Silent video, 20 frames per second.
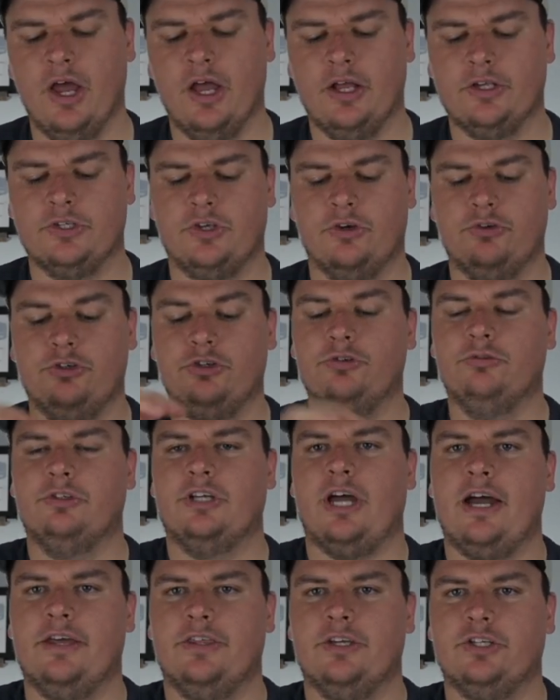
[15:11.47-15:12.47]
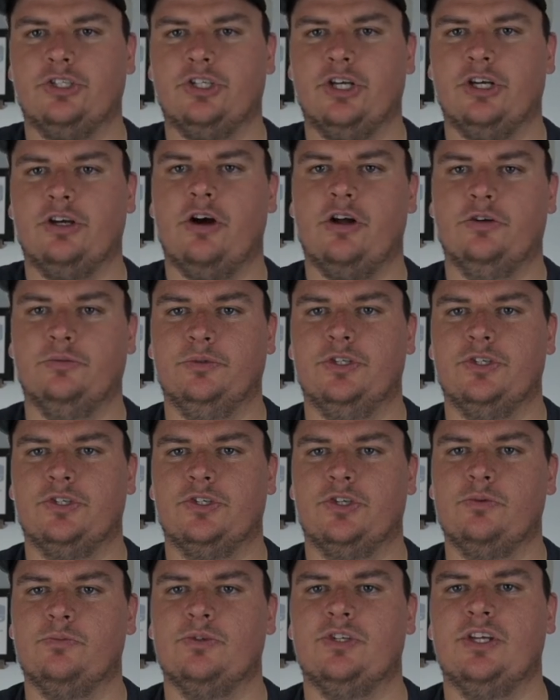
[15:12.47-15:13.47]
So you tie this jig on with a
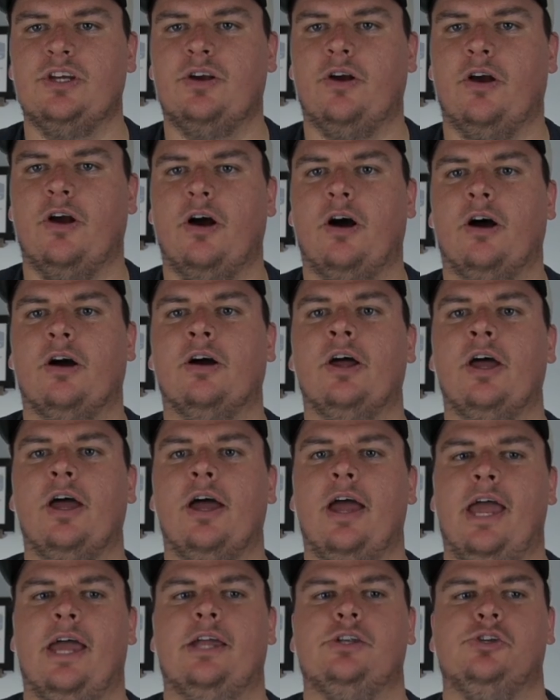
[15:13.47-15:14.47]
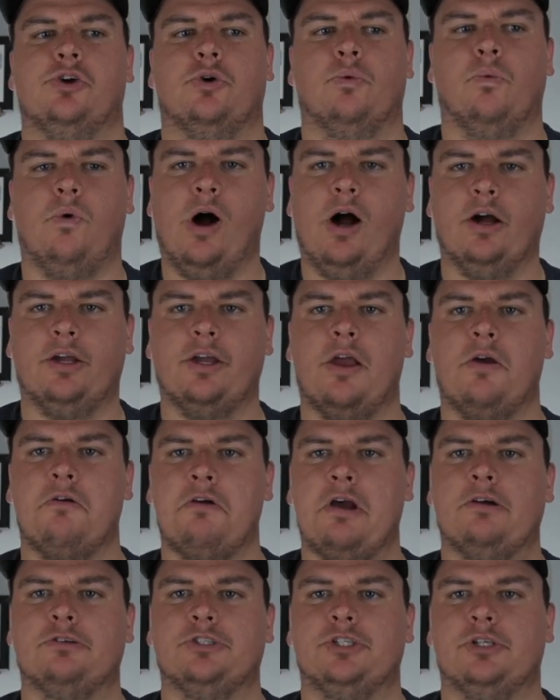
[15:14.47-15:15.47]
Zoom Z-Craw and you're walking
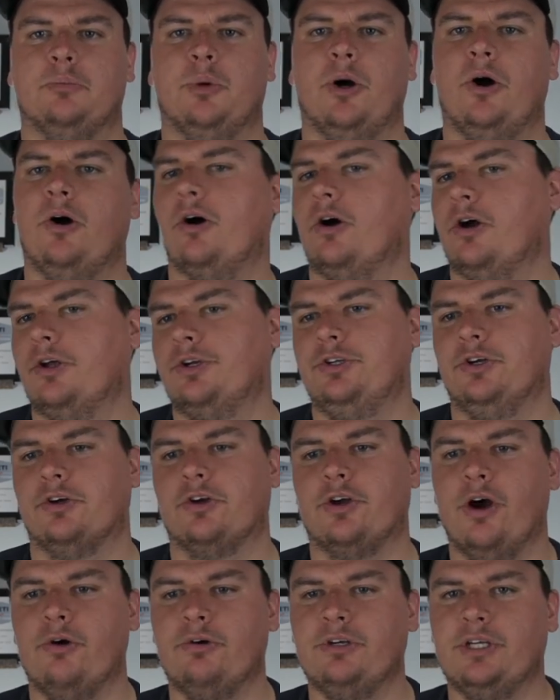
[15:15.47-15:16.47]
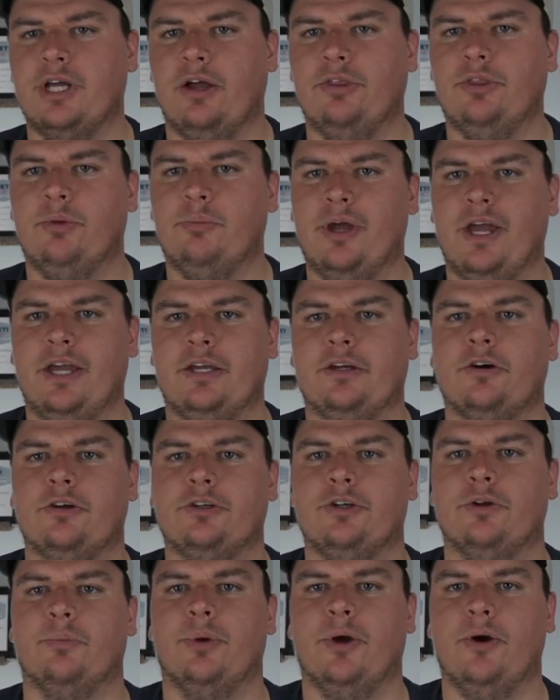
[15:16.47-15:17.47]
around your pond, you're going down the bank on
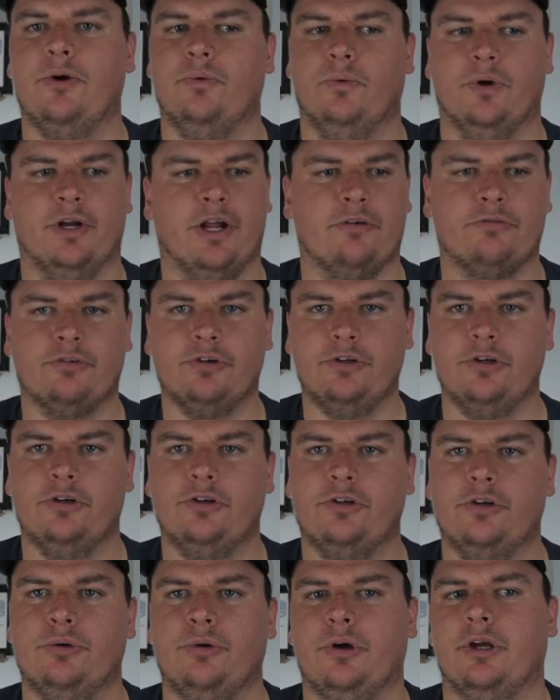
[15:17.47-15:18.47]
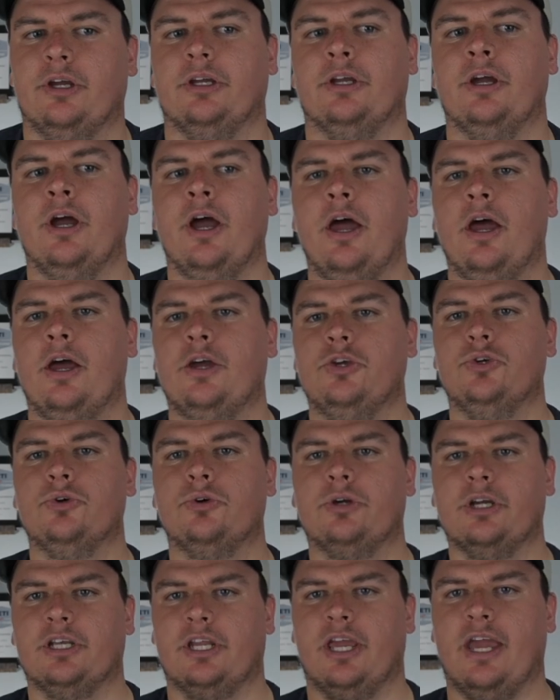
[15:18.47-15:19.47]
your boat, whatever you're doing, you
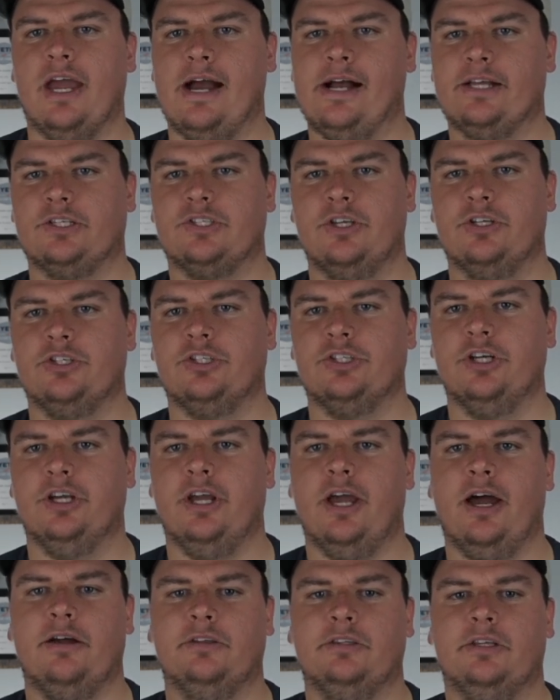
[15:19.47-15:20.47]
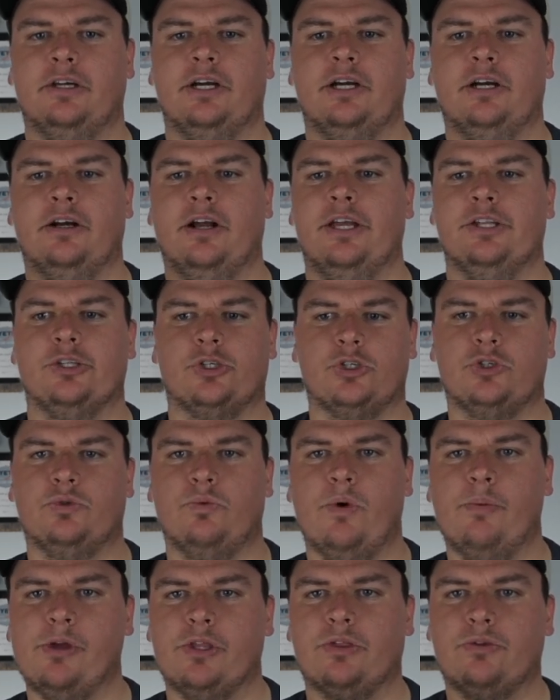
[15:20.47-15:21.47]
can cast this jig out there and
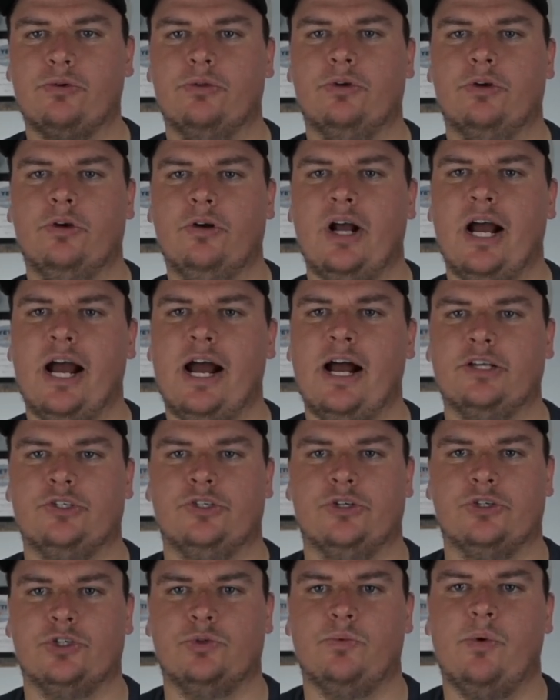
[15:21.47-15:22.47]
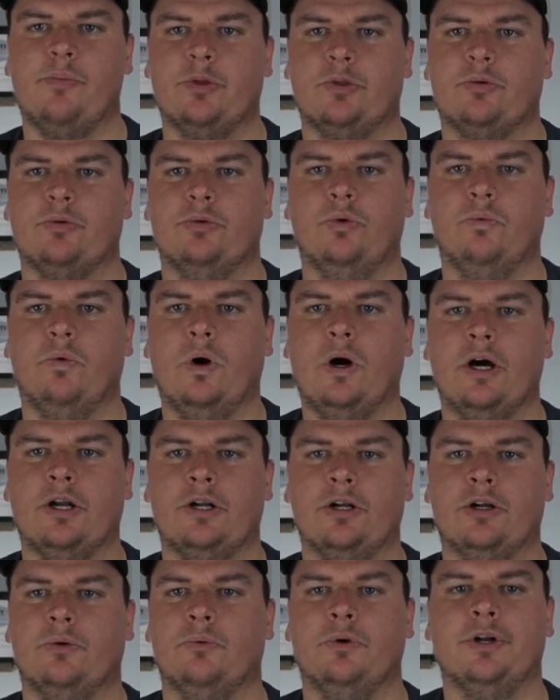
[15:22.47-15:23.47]
swim it through the grass or swim it through the
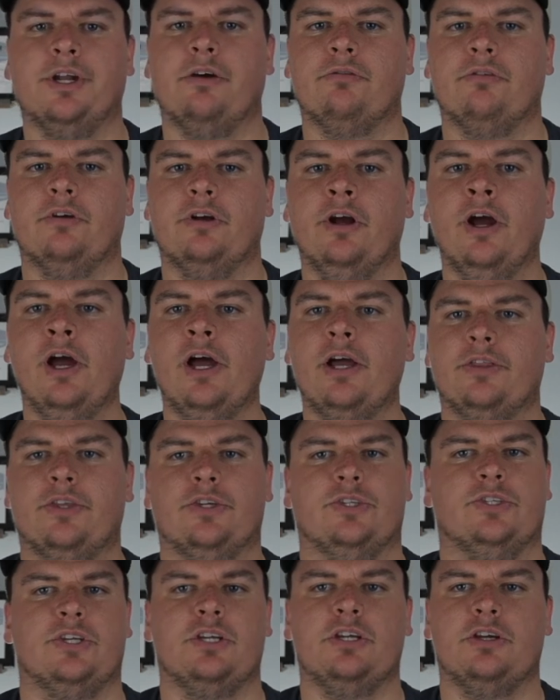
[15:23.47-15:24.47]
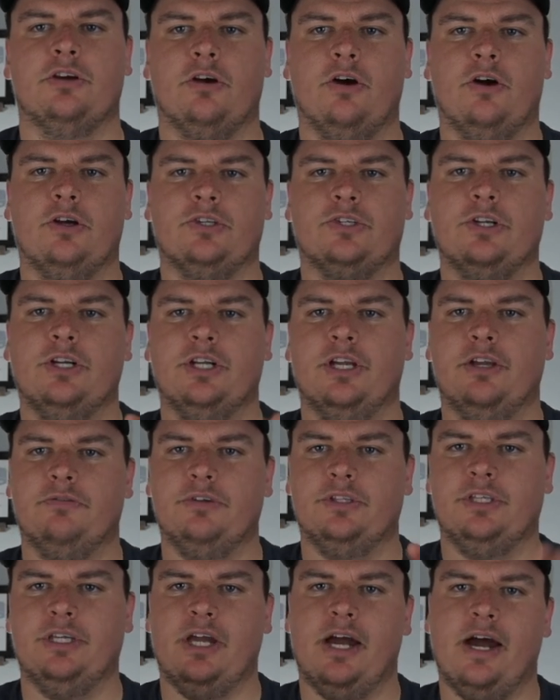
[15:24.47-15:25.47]
water or whatever. The Z-Craw is gonna give
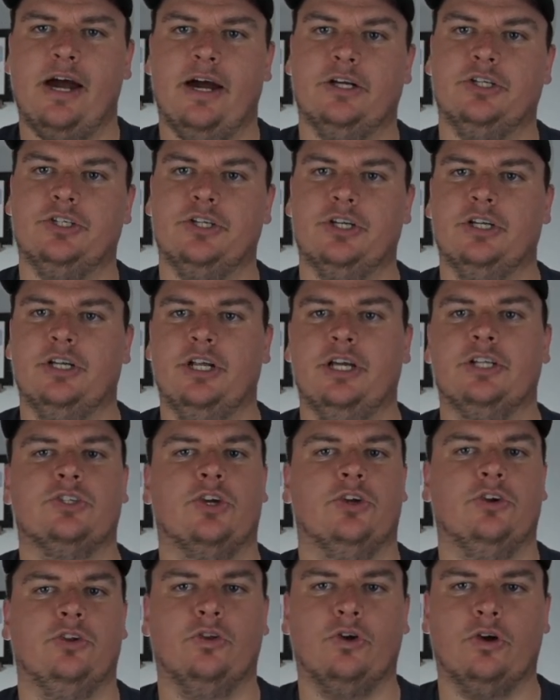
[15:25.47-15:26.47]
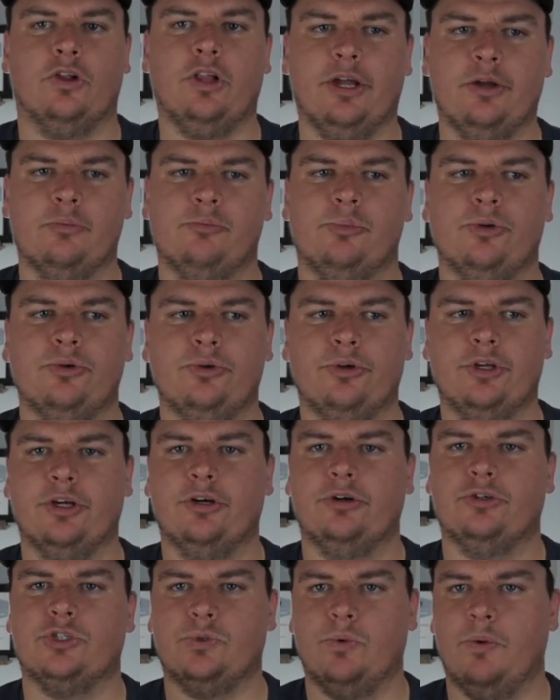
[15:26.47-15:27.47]
it the action. It's gonna look like a
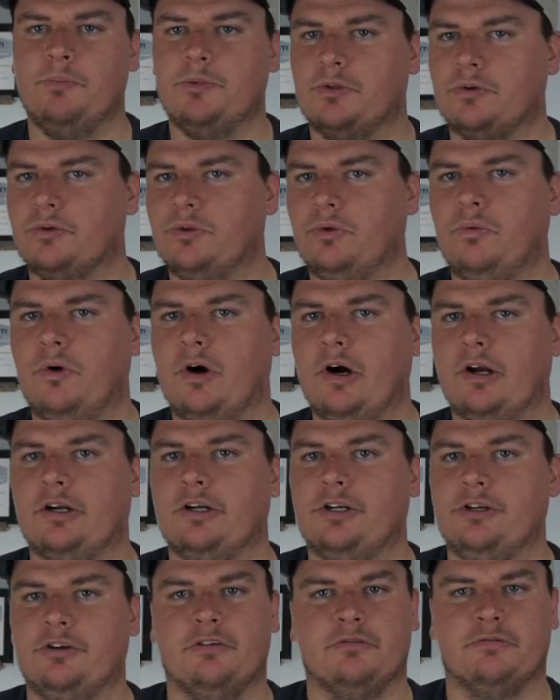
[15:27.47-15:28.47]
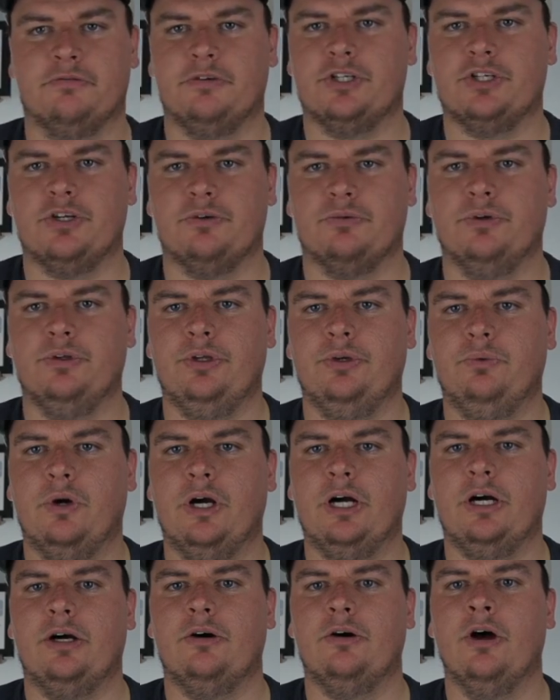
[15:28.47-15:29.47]
bluegill swimming through the water. You can fish it really
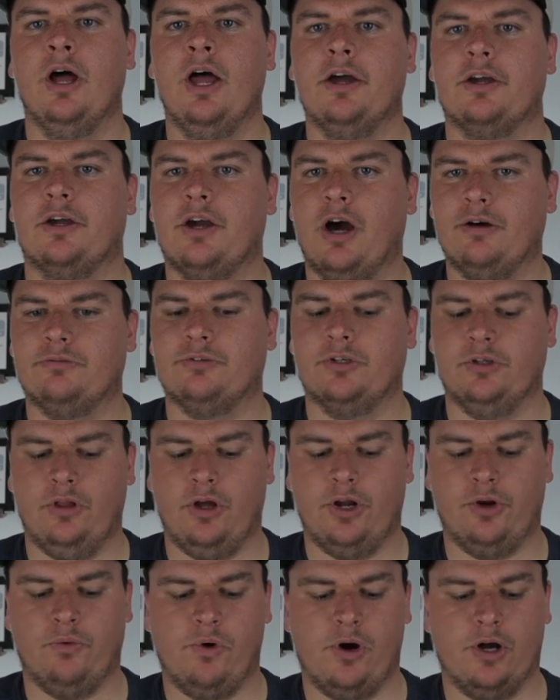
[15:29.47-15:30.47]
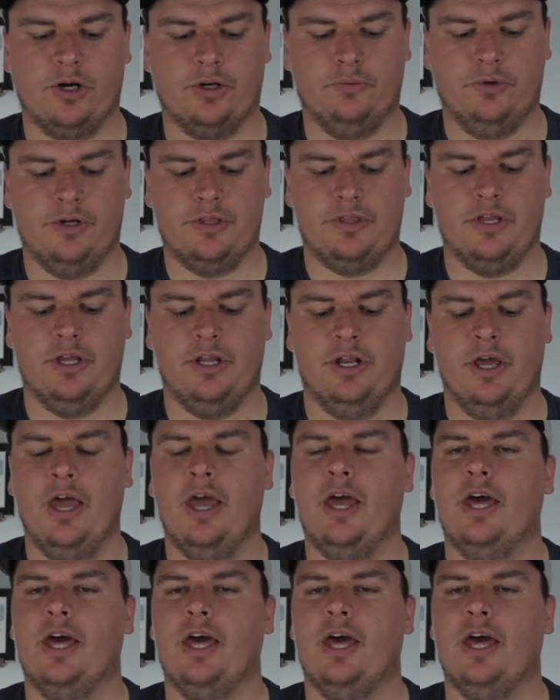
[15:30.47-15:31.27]
well, cover a lot of water with it.